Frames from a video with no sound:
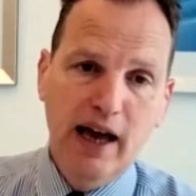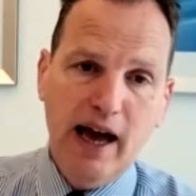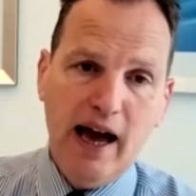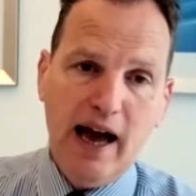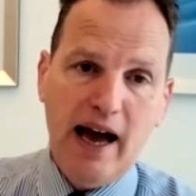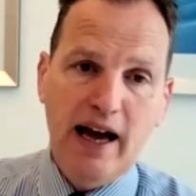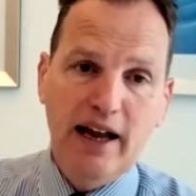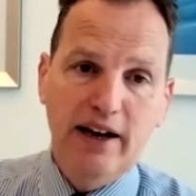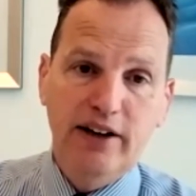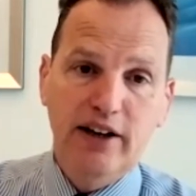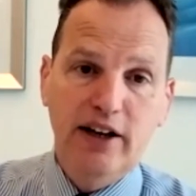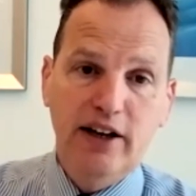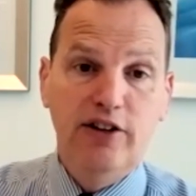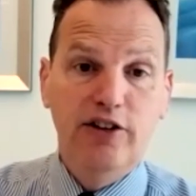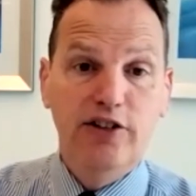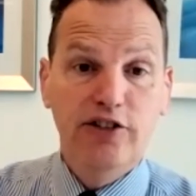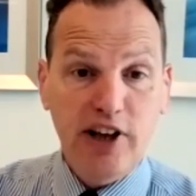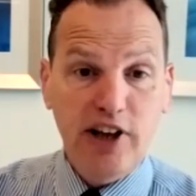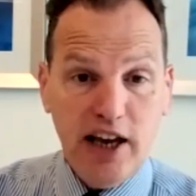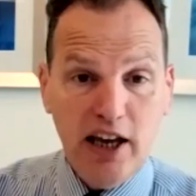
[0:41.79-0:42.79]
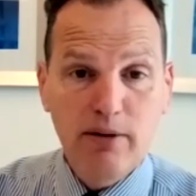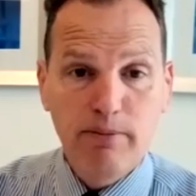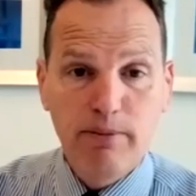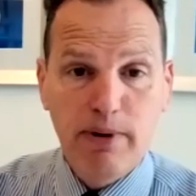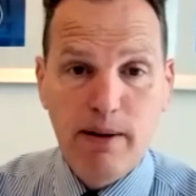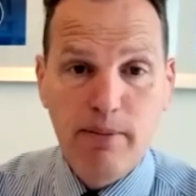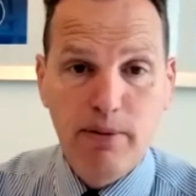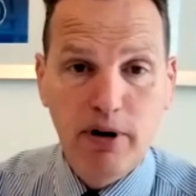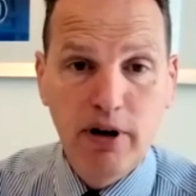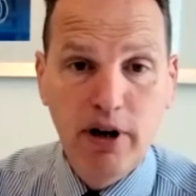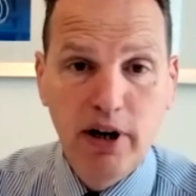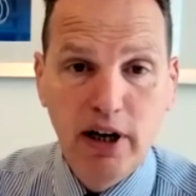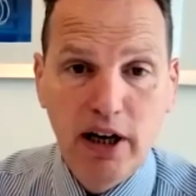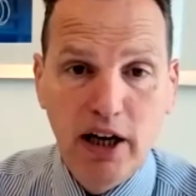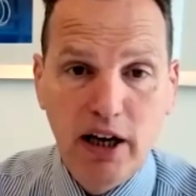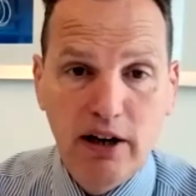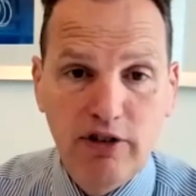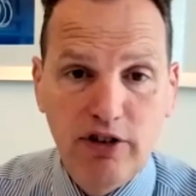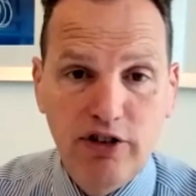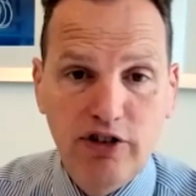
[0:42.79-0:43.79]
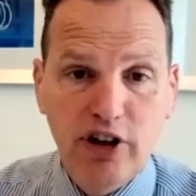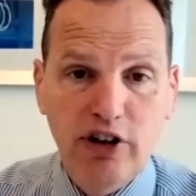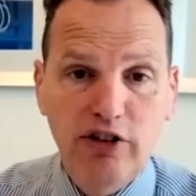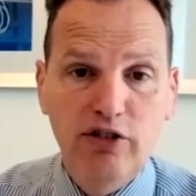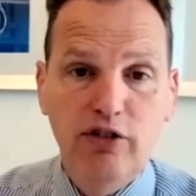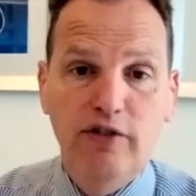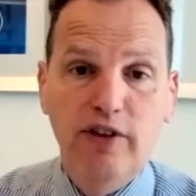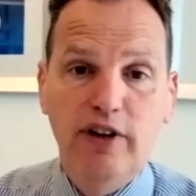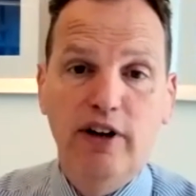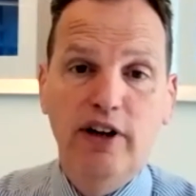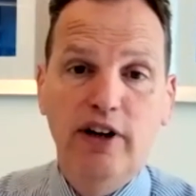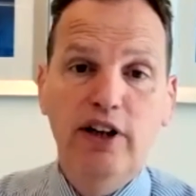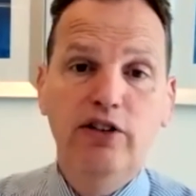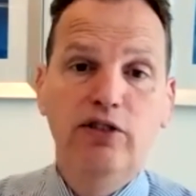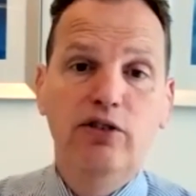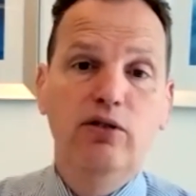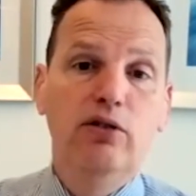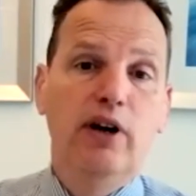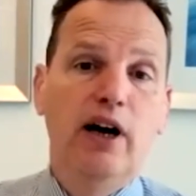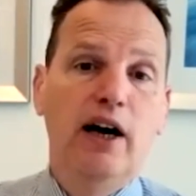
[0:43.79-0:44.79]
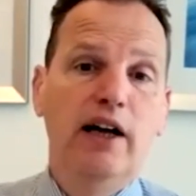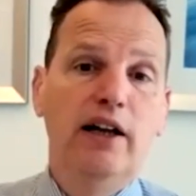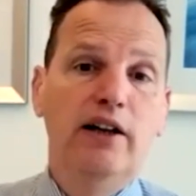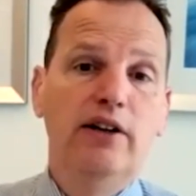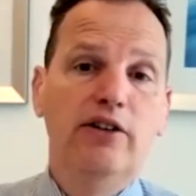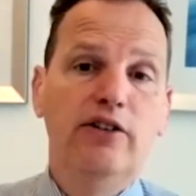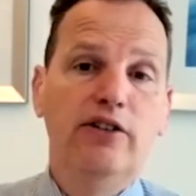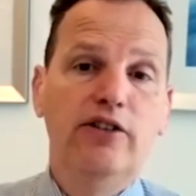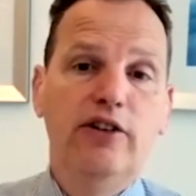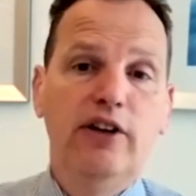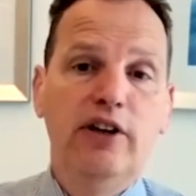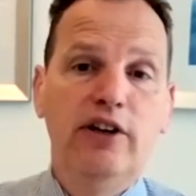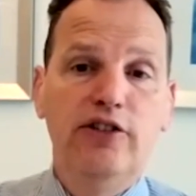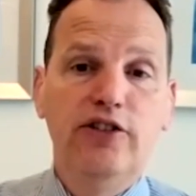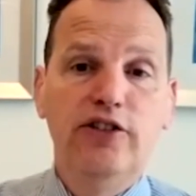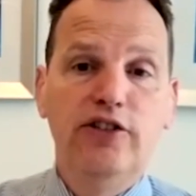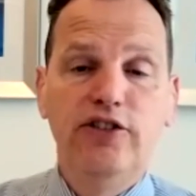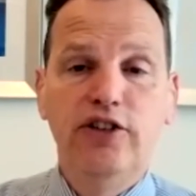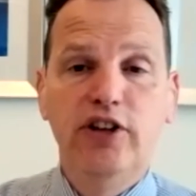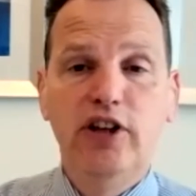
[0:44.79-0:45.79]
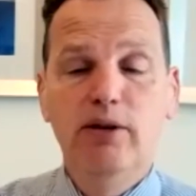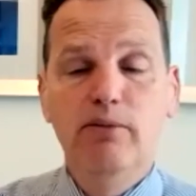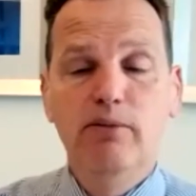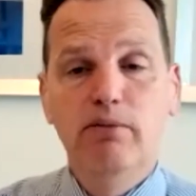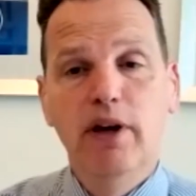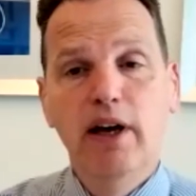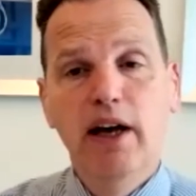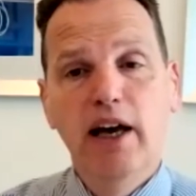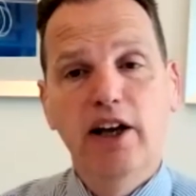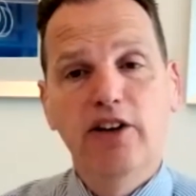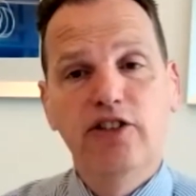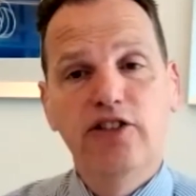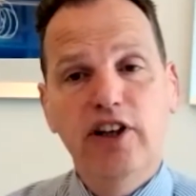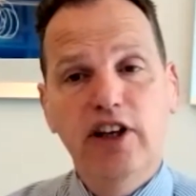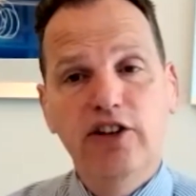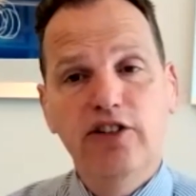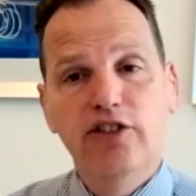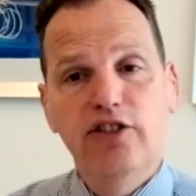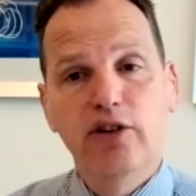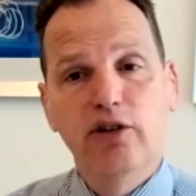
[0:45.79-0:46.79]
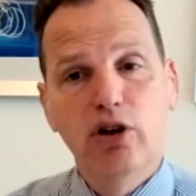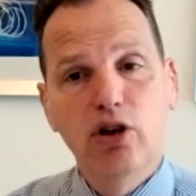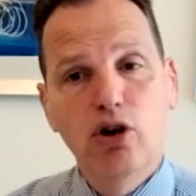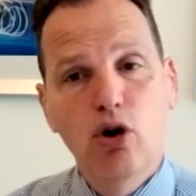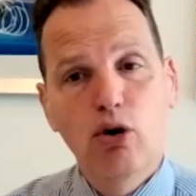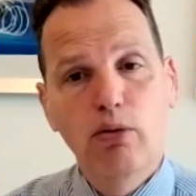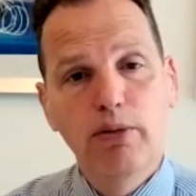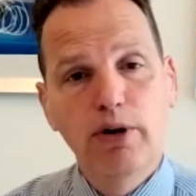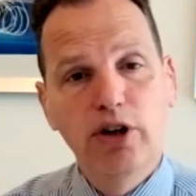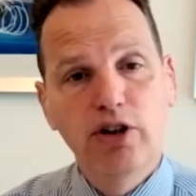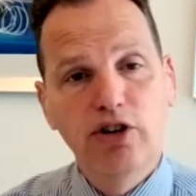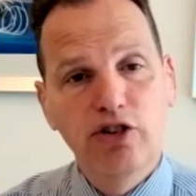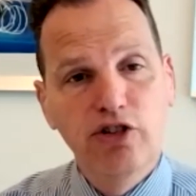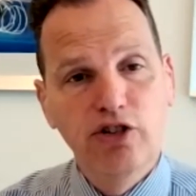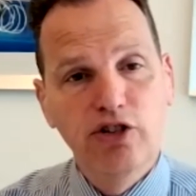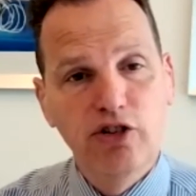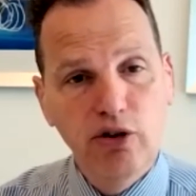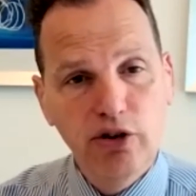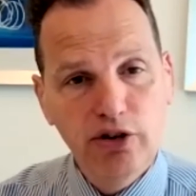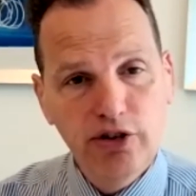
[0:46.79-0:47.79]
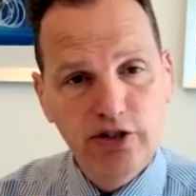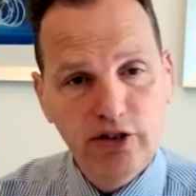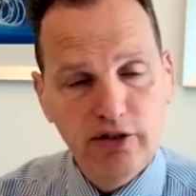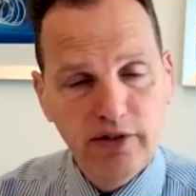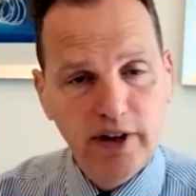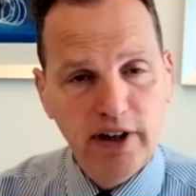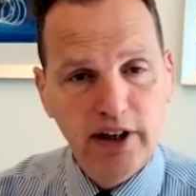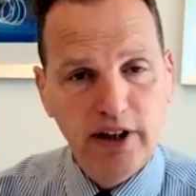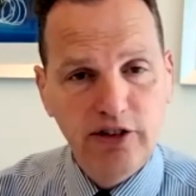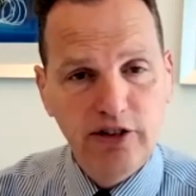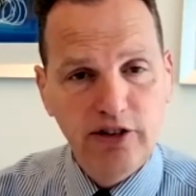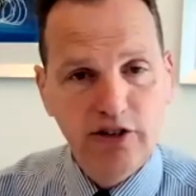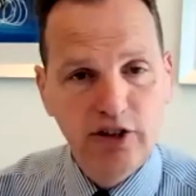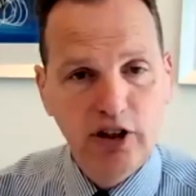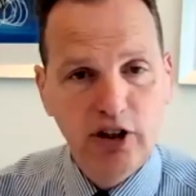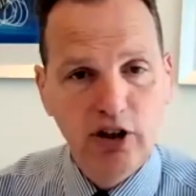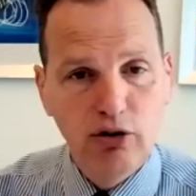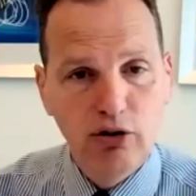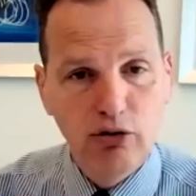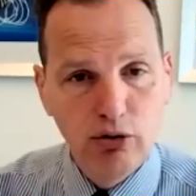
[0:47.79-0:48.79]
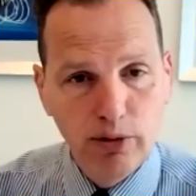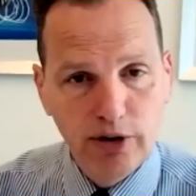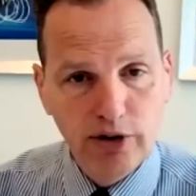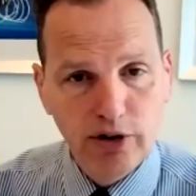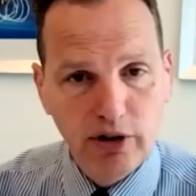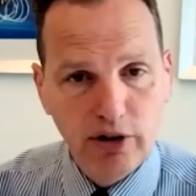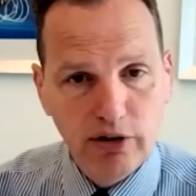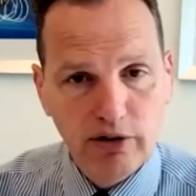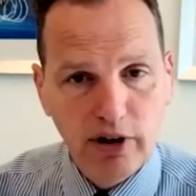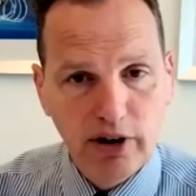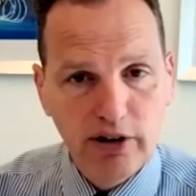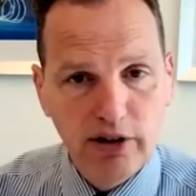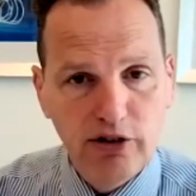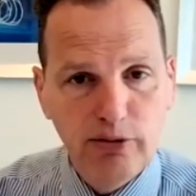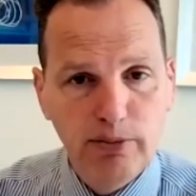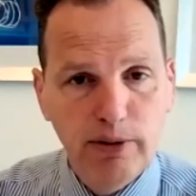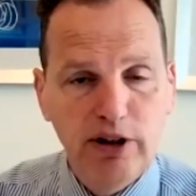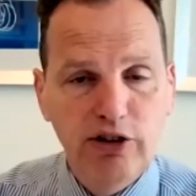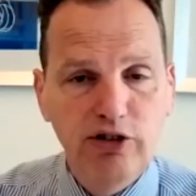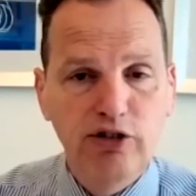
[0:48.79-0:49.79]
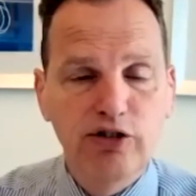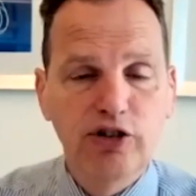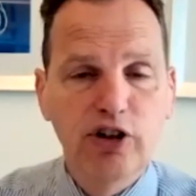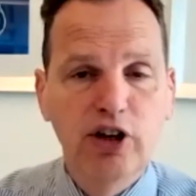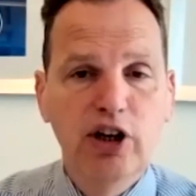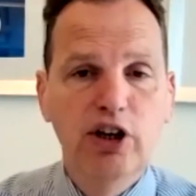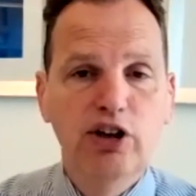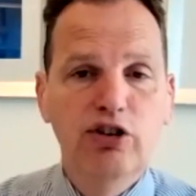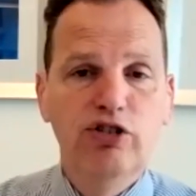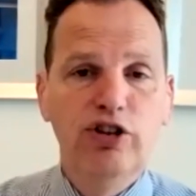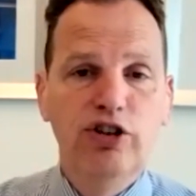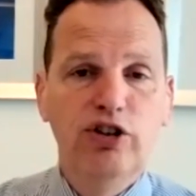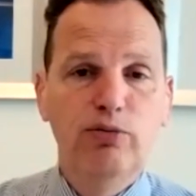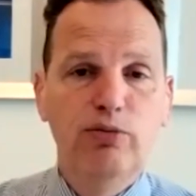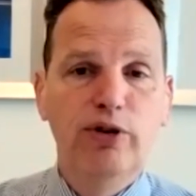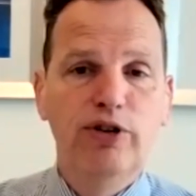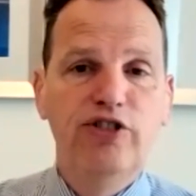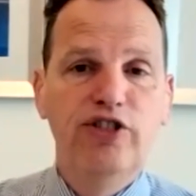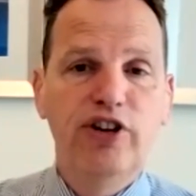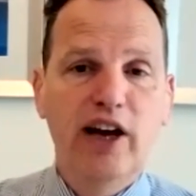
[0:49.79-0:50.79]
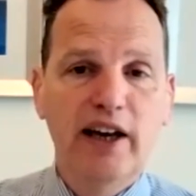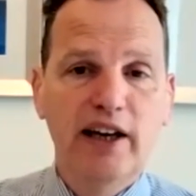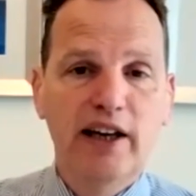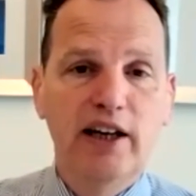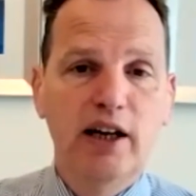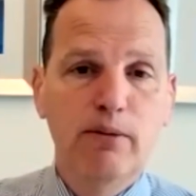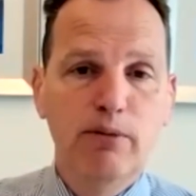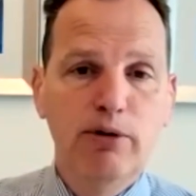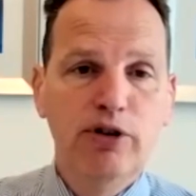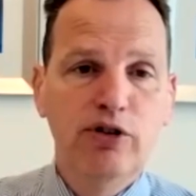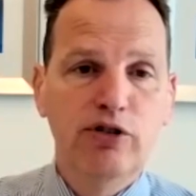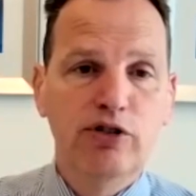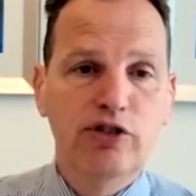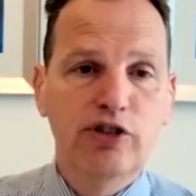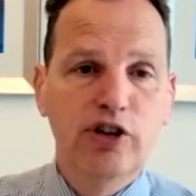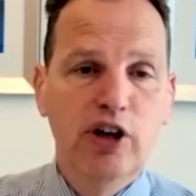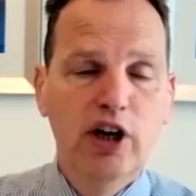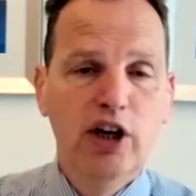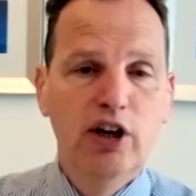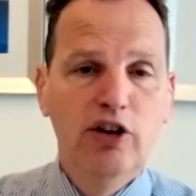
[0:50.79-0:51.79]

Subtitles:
And in the second paper, Vincenzo Venerito and his team assessed the recombinant zoster vaccine in rheumatoid arthritis patients treated with JAK inhibitors.